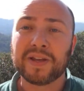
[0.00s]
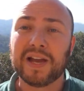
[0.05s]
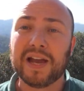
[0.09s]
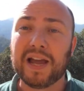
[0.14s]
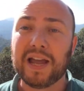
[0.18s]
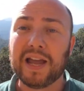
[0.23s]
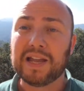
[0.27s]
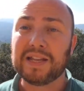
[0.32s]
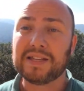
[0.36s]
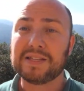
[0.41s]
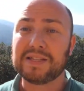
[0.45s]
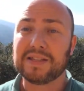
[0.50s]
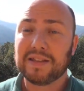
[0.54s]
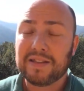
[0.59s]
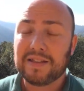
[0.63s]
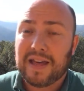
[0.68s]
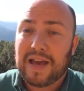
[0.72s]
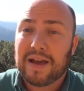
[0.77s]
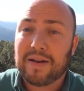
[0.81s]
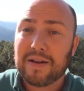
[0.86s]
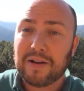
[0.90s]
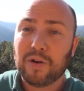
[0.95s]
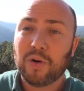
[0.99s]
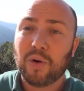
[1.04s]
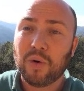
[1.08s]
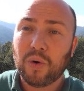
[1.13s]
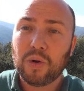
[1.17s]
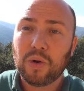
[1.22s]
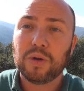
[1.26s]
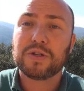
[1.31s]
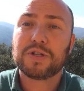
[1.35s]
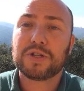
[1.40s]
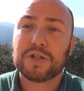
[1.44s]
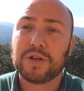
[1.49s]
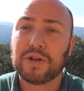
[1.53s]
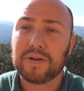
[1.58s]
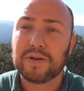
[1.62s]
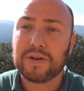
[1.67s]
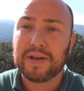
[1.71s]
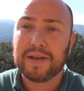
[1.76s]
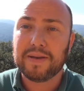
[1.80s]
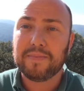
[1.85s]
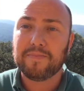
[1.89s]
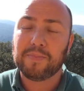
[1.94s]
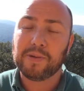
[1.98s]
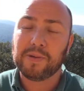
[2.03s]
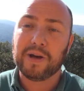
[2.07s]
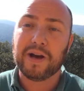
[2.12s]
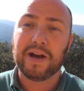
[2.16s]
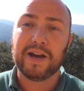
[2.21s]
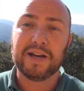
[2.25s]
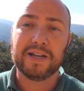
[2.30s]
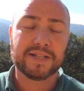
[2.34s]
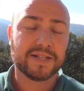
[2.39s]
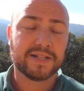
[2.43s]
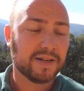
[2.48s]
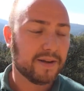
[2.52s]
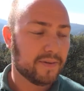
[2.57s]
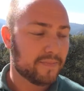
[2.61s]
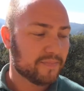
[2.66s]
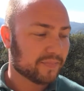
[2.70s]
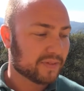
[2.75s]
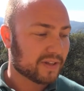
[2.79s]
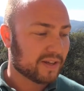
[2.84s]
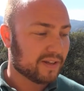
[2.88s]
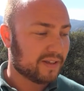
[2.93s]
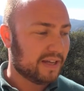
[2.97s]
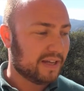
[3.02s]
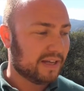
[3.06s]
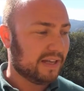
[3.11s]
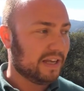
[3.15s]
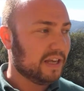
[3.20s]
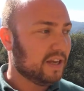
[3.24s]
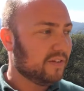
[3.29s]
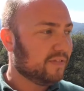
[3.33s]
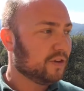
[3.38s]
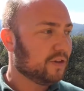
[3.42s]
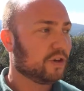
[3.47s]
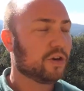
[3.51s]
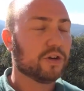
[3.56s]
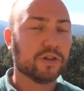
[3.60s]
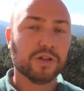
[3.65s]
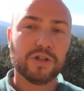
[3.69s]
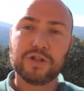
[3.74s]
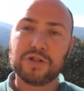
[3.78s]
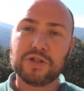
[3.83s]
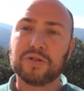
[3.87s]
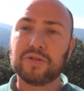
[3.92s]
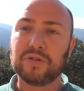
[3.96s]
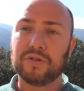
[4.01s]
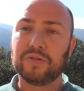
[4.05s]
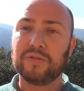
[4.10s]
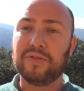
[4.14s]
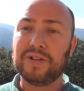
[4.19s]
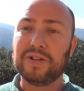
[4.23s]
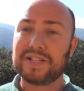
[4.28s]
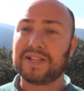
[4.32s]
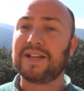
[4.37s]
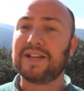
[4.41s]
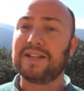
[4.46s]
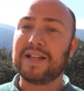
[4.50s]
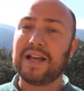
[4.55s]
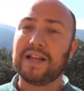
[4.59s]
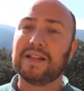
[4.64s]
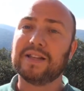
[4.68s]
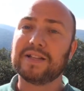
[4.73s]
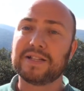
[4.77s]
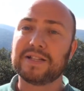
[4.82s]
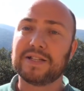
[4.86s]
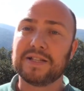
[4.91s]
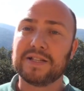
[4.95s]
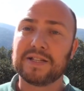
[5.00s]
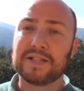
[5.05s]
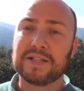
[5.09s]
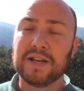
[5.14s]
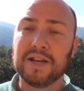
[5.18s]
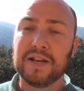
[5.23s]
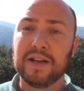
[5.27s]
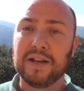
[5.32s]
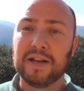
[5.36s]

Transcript: And that also implies that if you're going to do risk analysis